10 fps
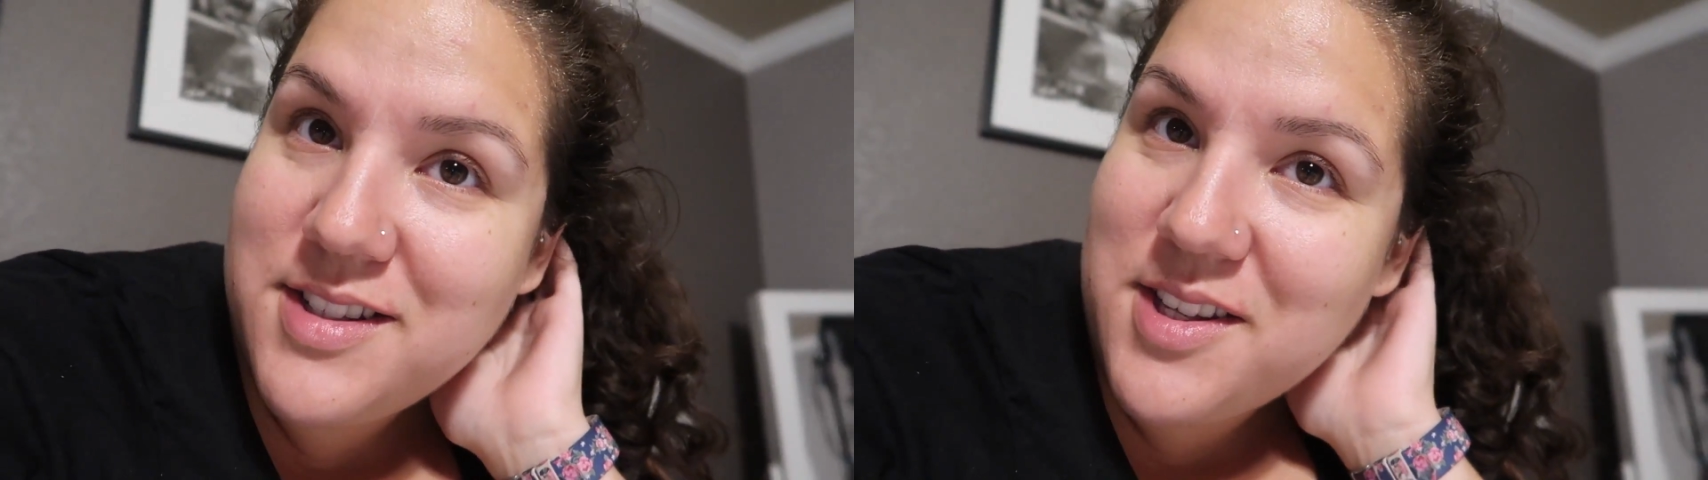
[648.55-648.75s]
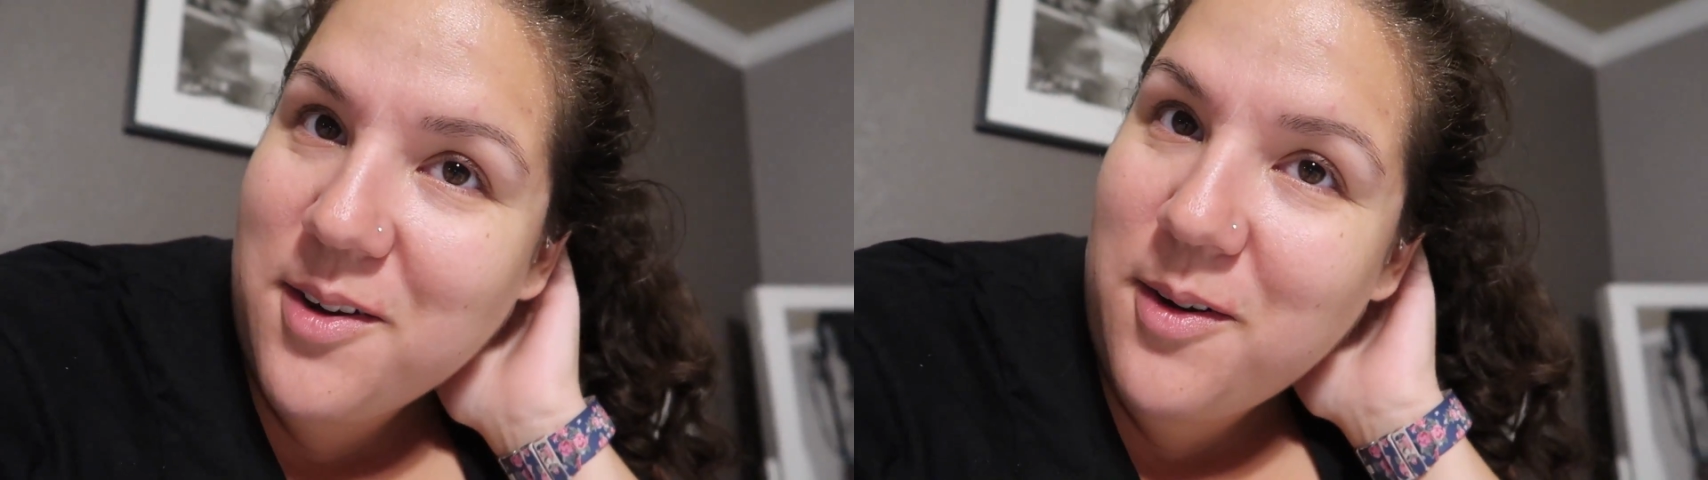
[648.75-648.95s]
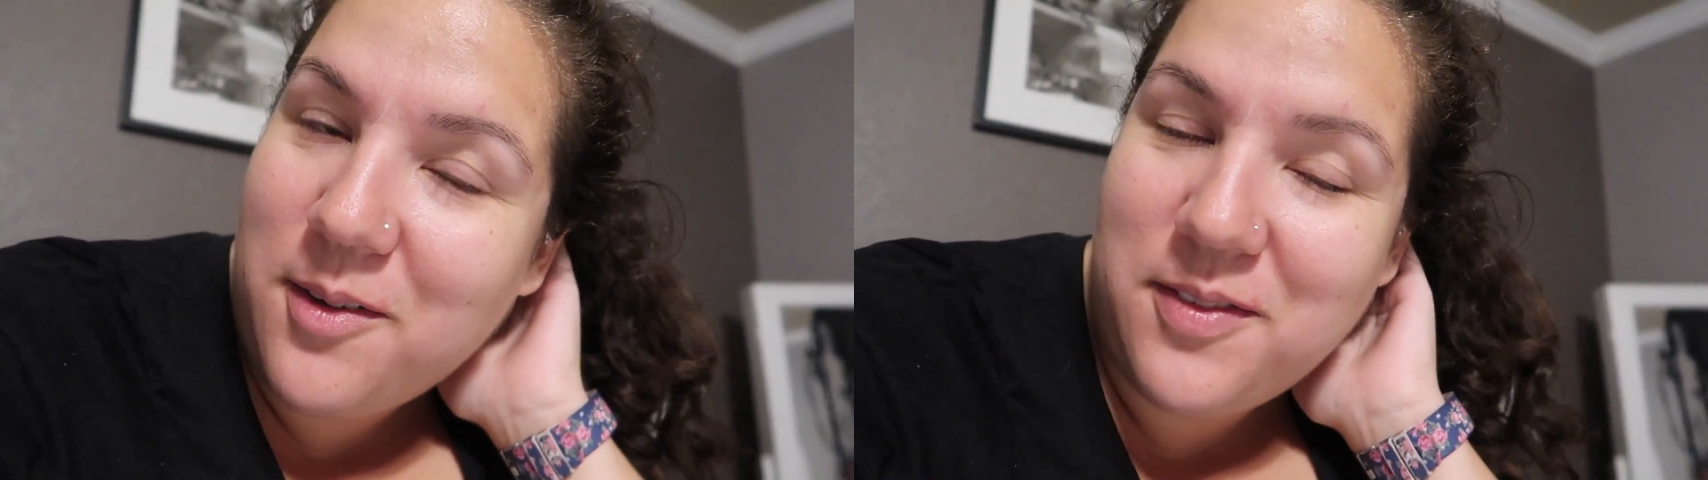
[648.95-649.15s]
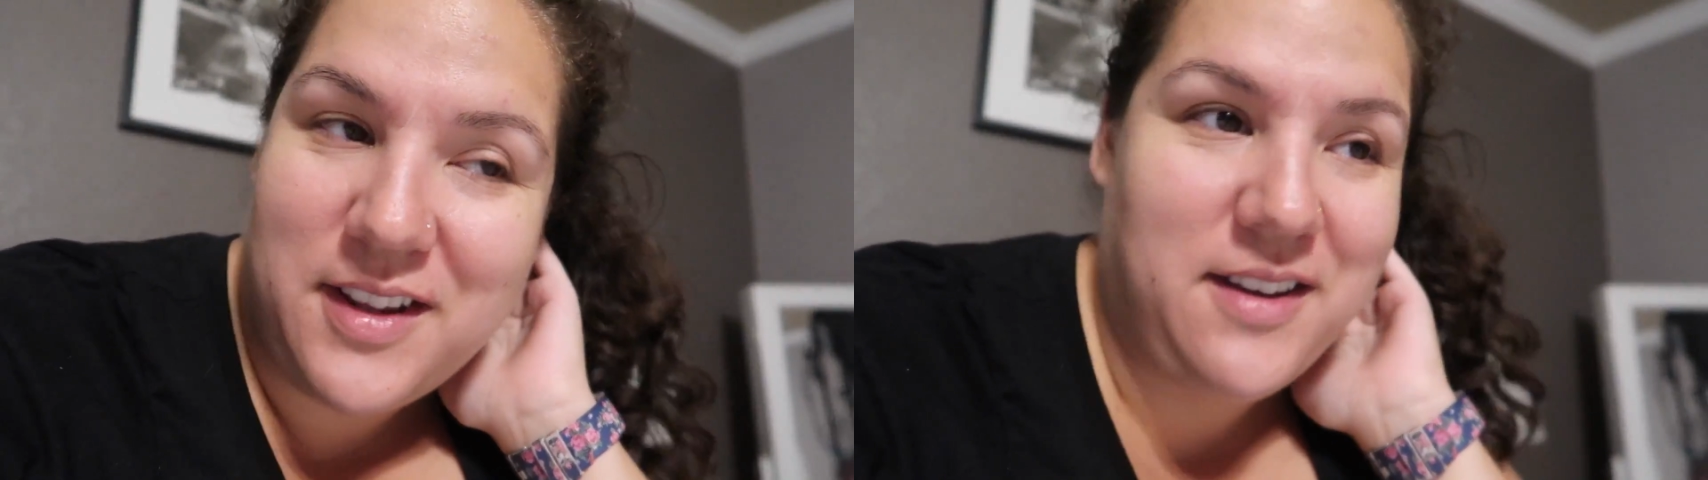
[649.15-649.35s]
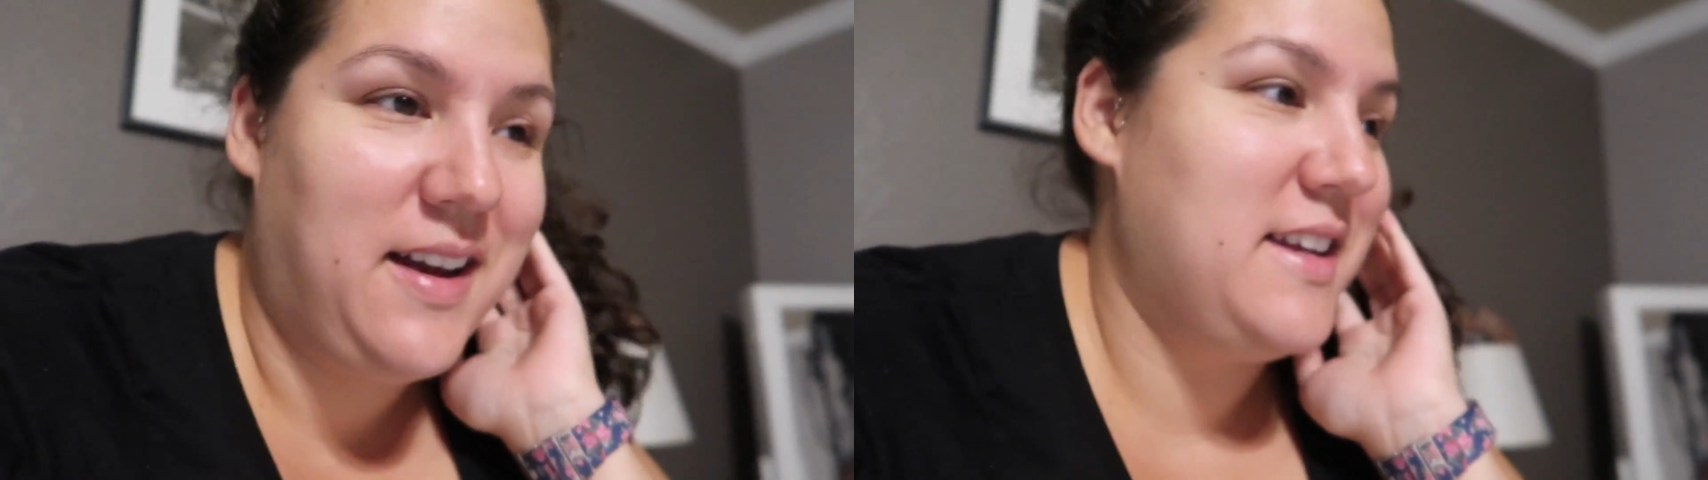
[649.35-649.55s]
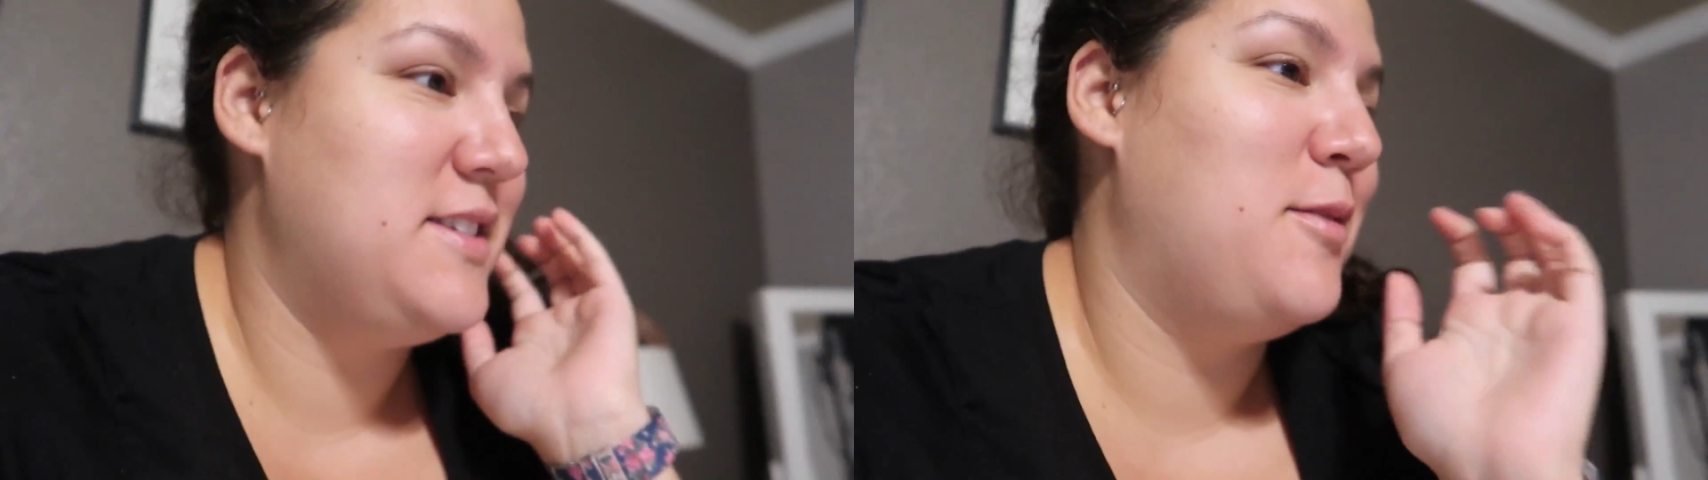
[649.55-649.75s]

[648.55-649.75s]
so hopefully you guys